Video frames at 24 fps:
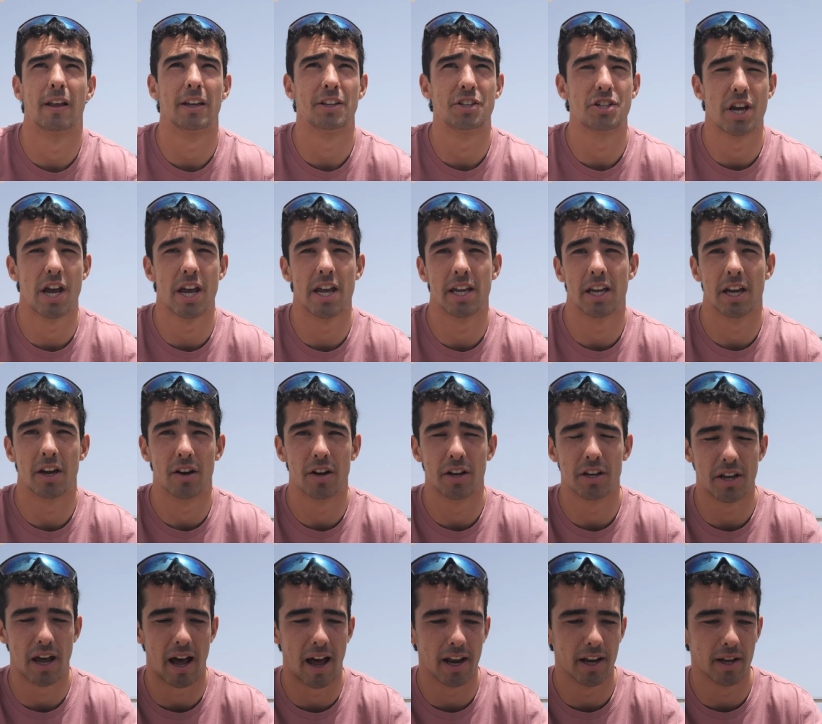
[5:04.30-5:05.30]
like Jaeger
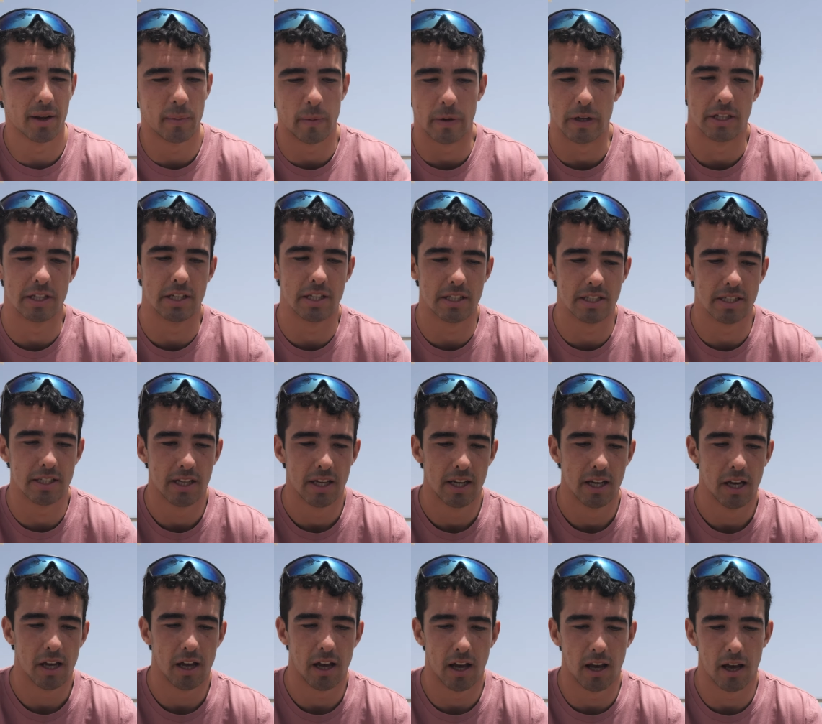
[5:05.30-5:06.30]
and Adam, which is
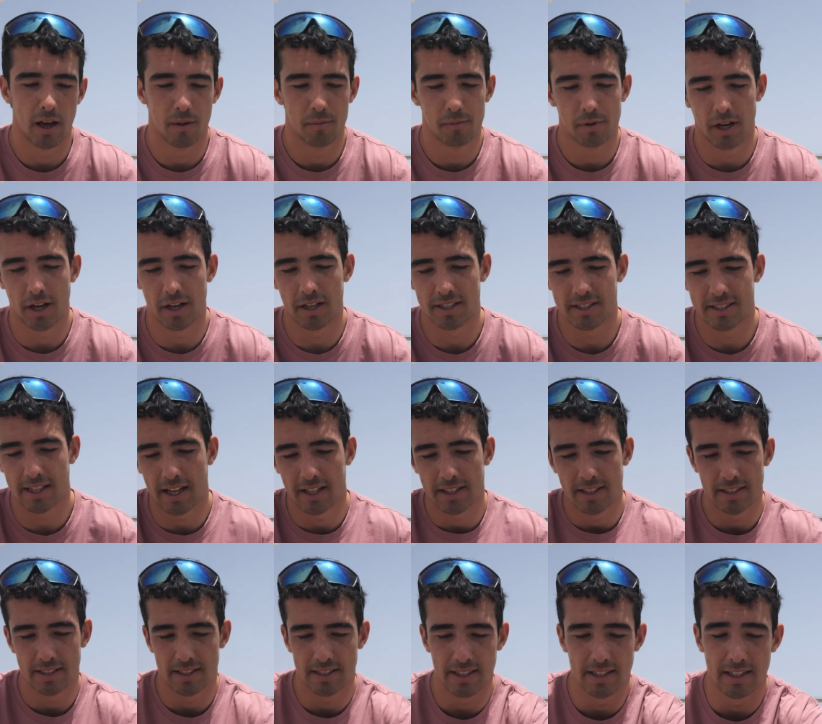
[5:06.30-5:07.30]
um, kind of sad
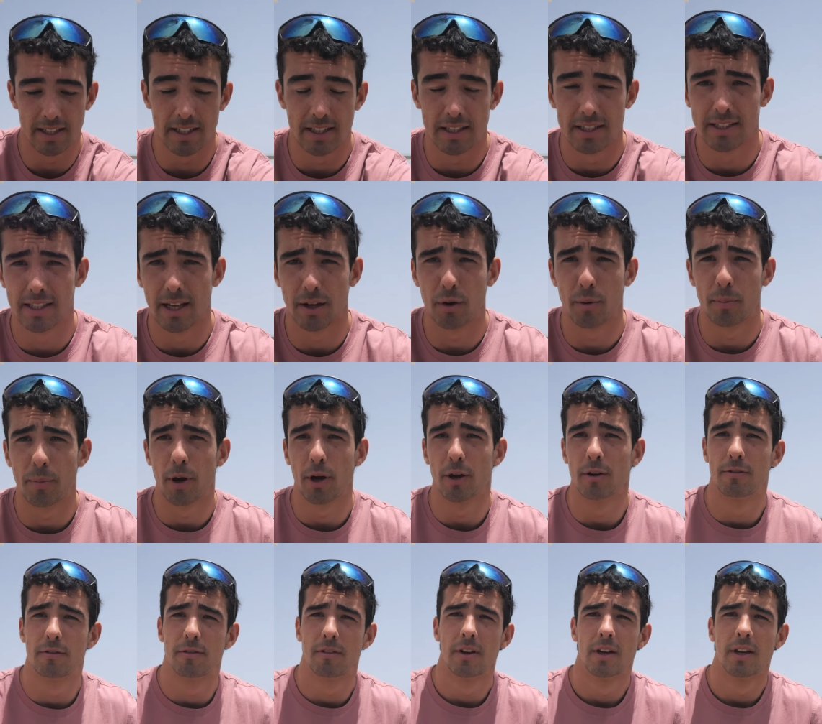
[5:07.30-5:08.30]
to see because they were
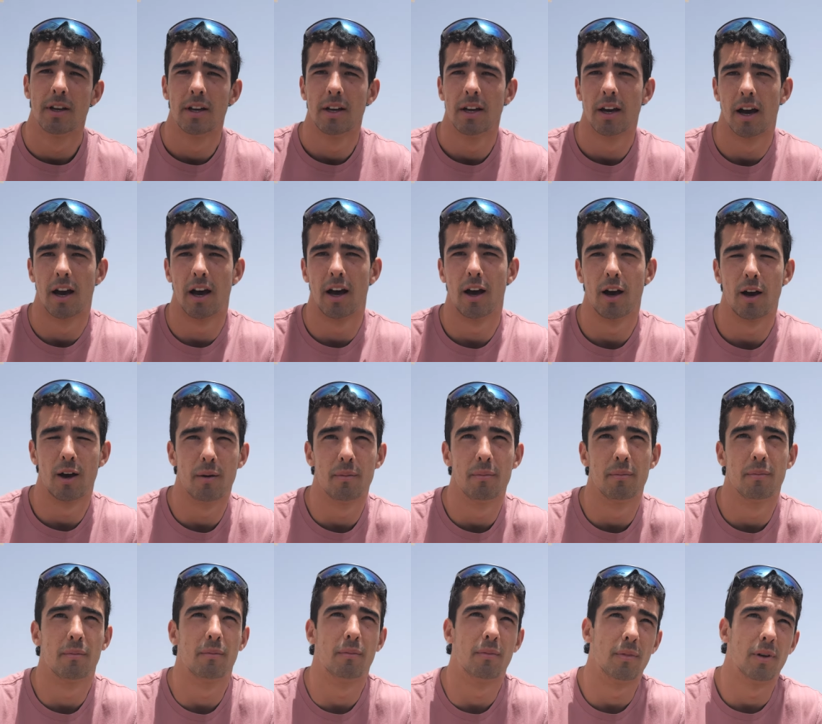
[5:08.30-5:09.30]
both um,
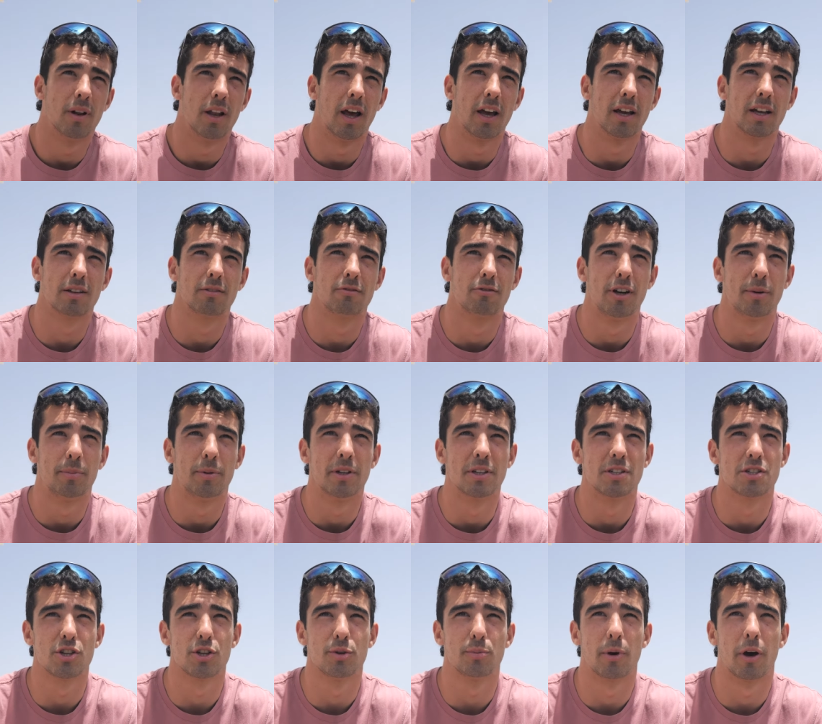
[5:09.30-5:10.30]
like ripping
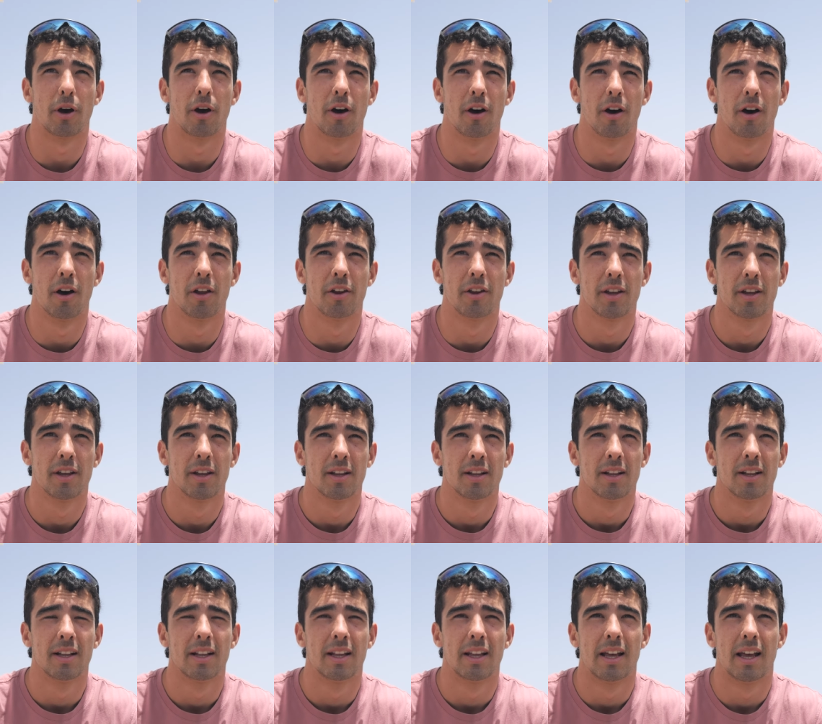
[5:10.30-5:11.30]
super hard.
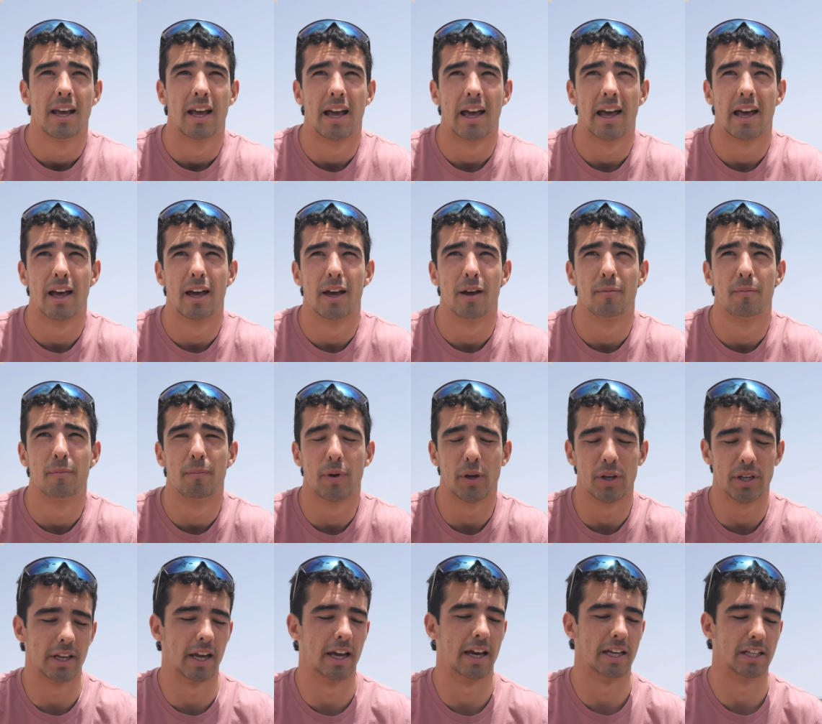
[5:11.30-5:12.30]
Um,
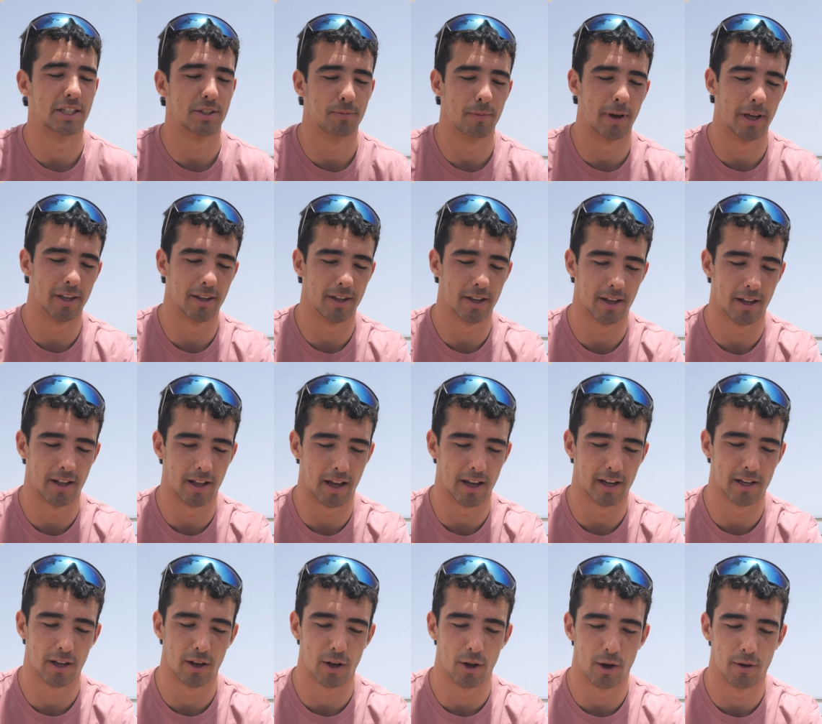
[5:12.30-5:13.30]
but yeah, it's meant that
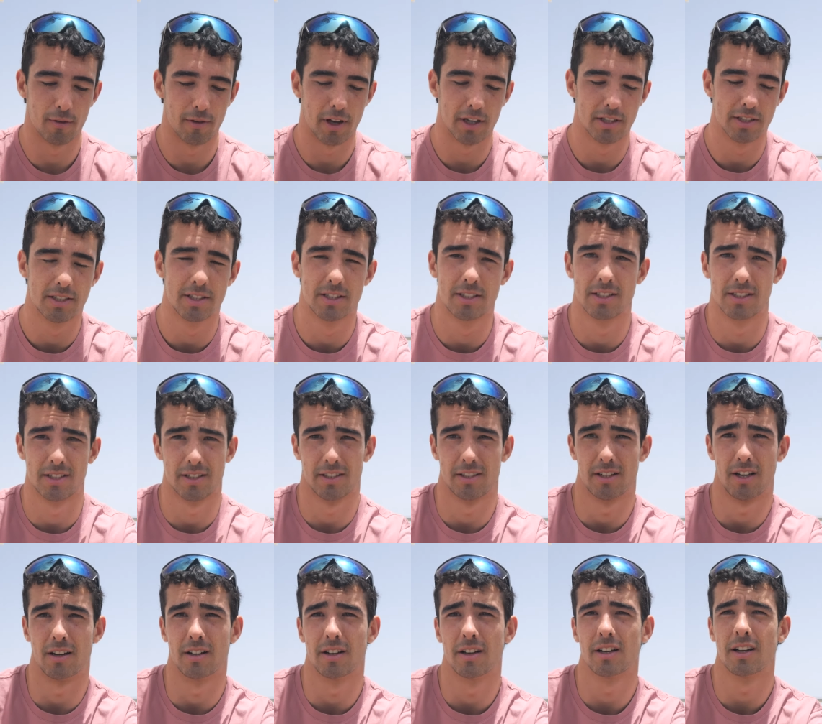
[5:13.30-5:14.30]
like a lot of us
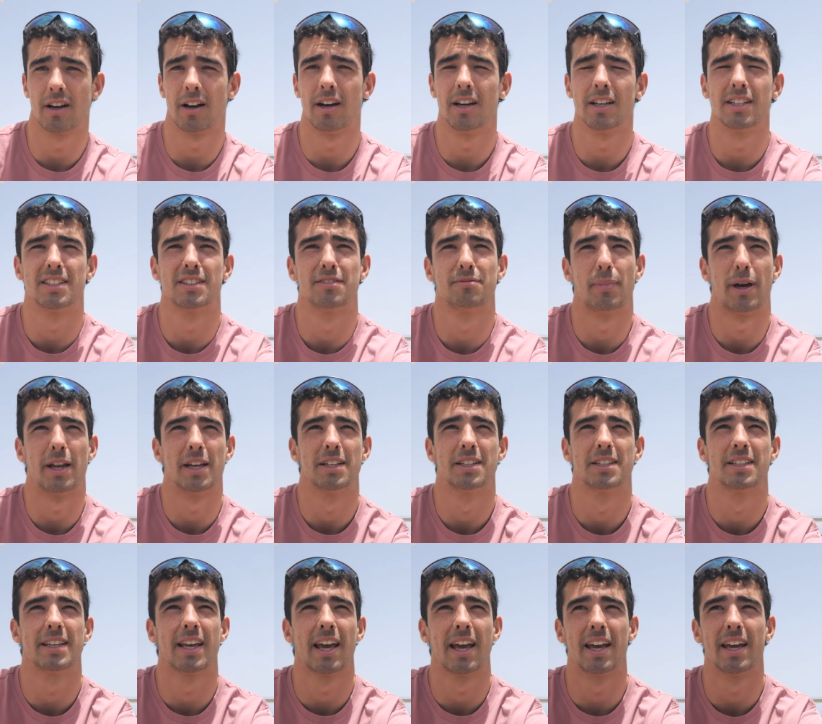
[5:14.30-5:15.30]
younger guys have
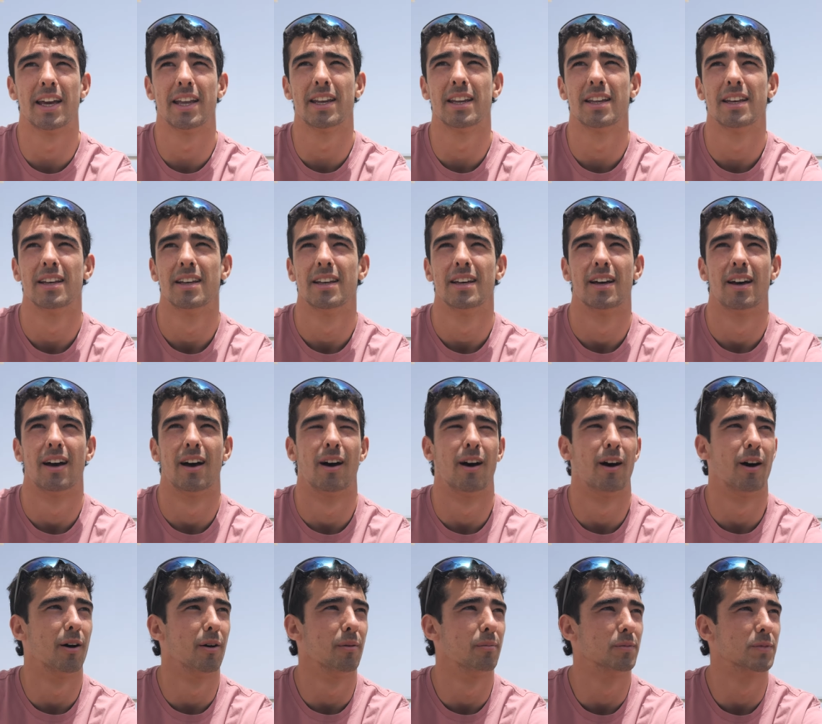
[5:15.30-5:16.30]
managed to get in.
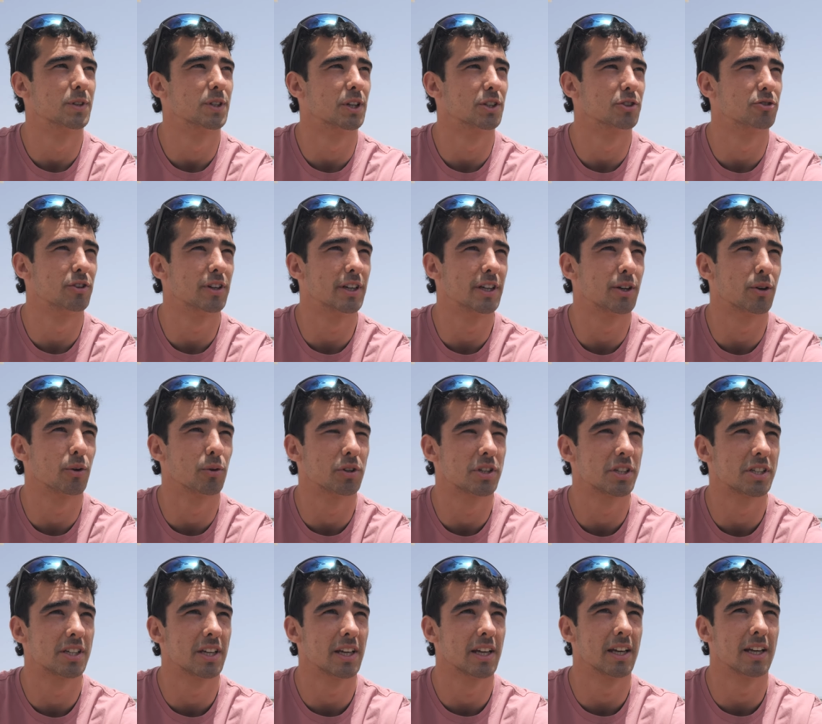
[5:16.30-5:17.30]
Um, so it's really cool to
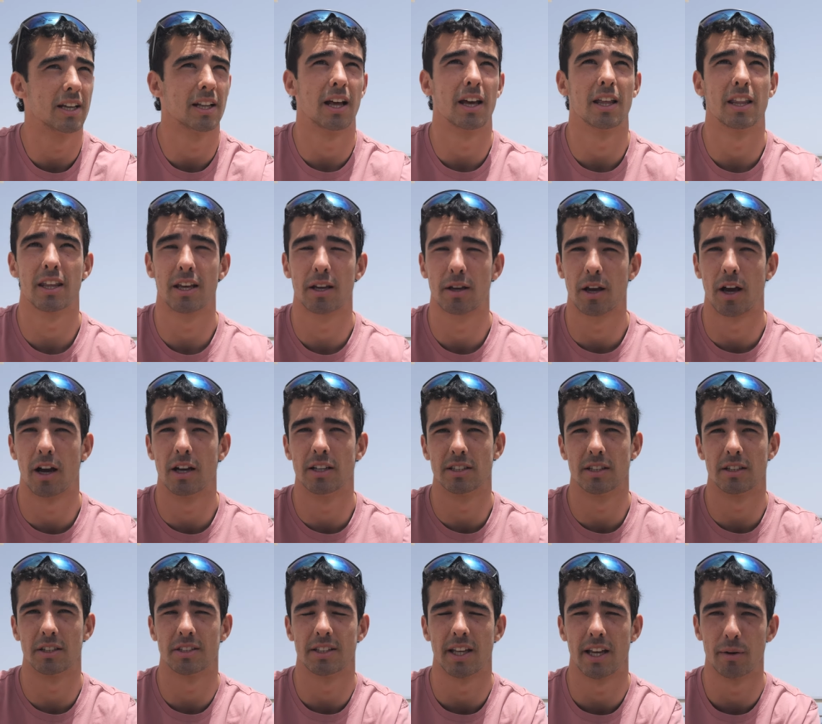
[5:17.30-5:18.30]
see. Like the guys
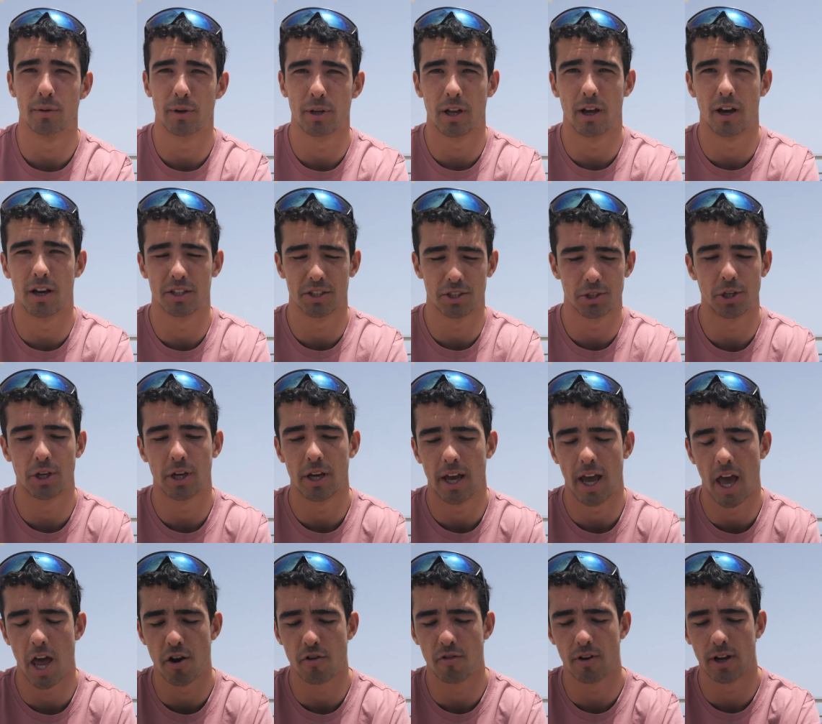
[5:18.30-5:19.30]
I was staying with last year,
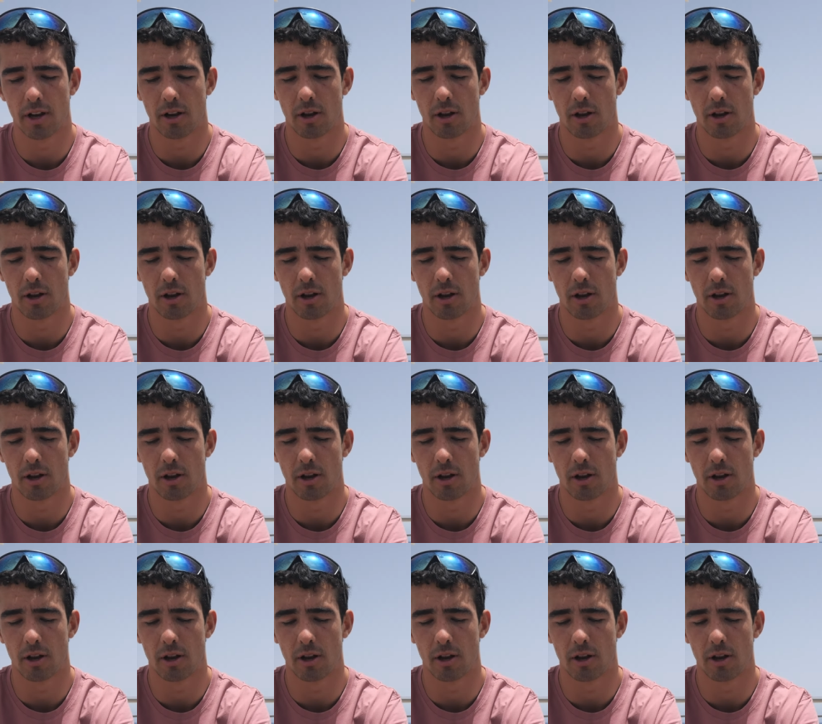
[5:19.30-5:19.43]
Henry